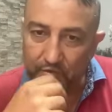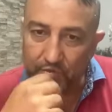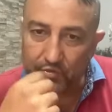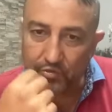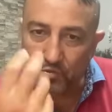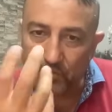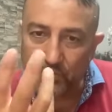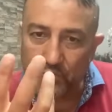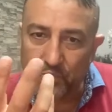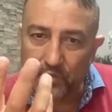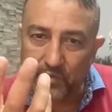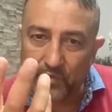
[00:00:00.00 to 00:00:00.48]

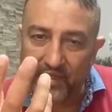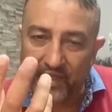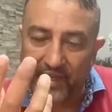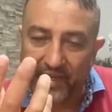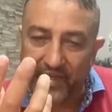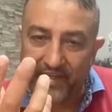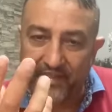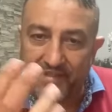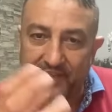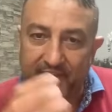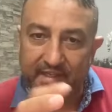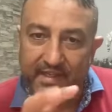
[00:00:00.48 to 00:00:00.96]
to
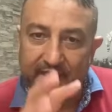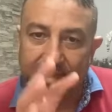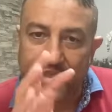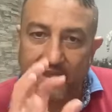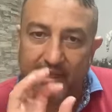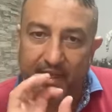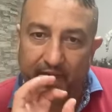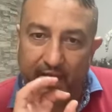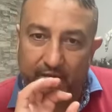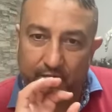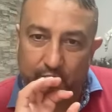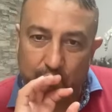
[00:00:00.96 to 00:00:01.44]
create
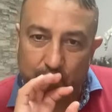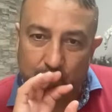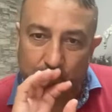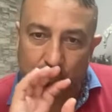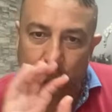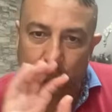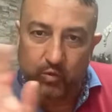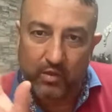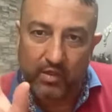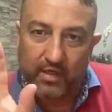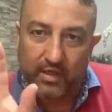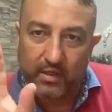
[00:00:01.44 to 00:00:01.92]
and to
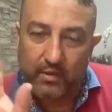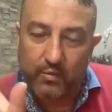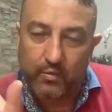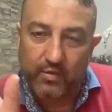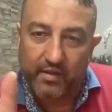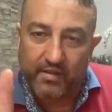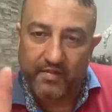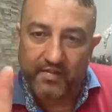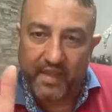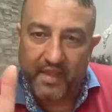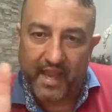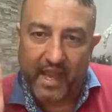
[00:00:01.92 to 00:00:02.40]
work
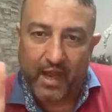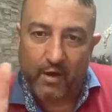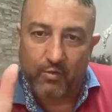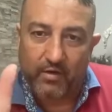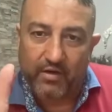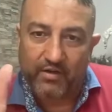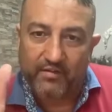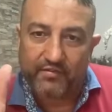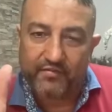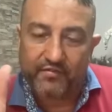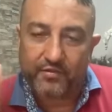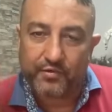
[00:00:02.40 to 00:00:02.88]
with
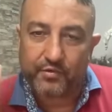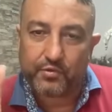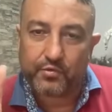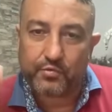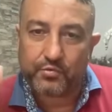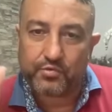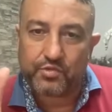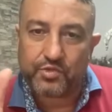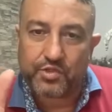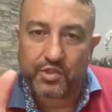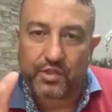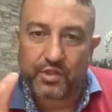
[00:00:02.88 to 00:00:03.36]
our
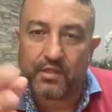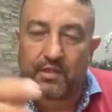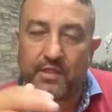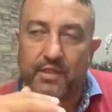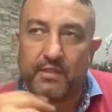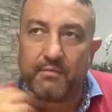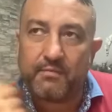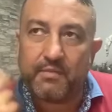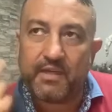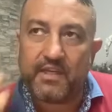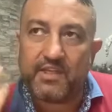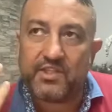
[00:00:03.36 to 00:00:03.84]
future
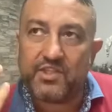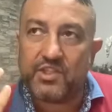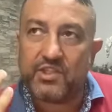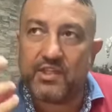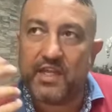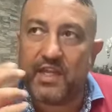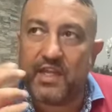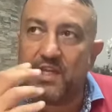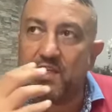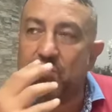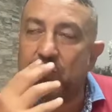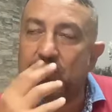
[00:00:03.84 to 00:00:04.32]

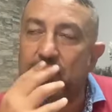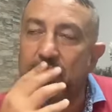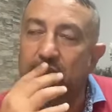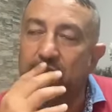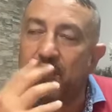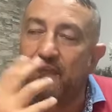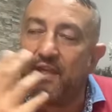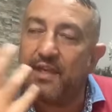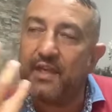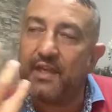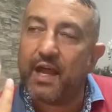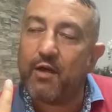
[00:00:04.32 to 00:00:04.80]

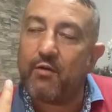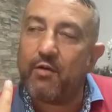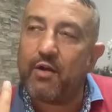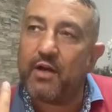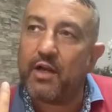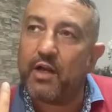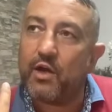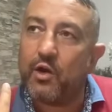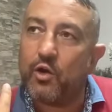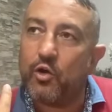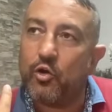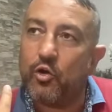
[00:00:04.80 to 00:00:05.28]
imagination and our
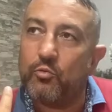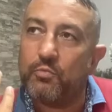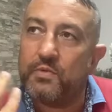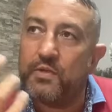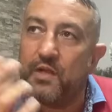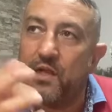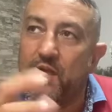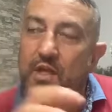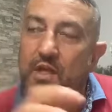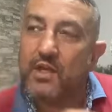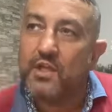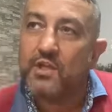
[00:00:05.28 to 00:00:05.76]
hope.
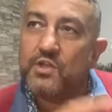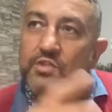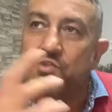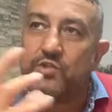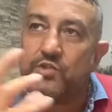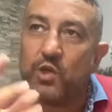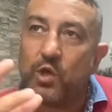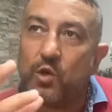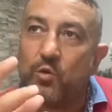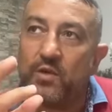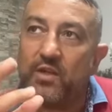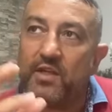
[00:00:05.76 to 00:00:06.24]

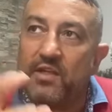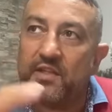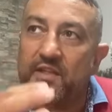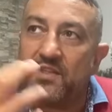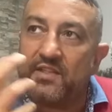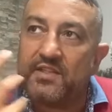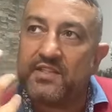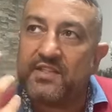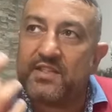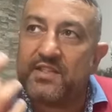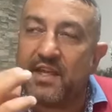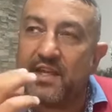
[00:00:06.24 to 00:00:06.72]
So in a
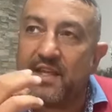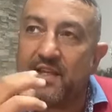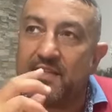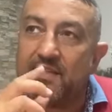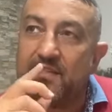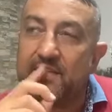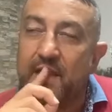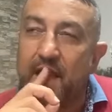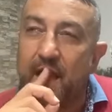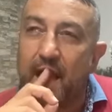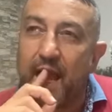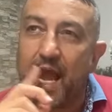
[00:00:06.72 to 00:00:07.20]

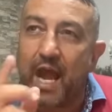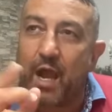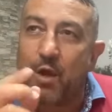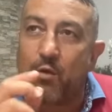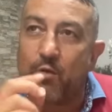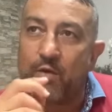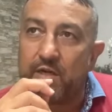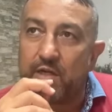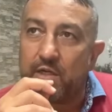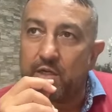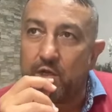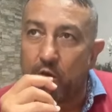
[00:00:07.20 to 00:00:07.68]
sense,
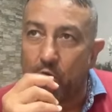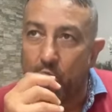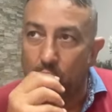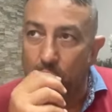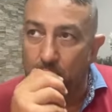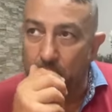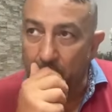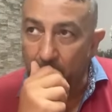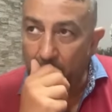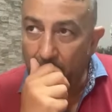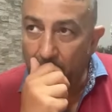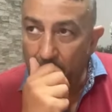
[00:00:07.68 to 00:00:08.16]
our
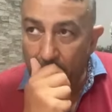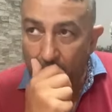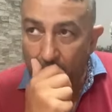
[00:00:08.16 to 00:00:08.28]
hope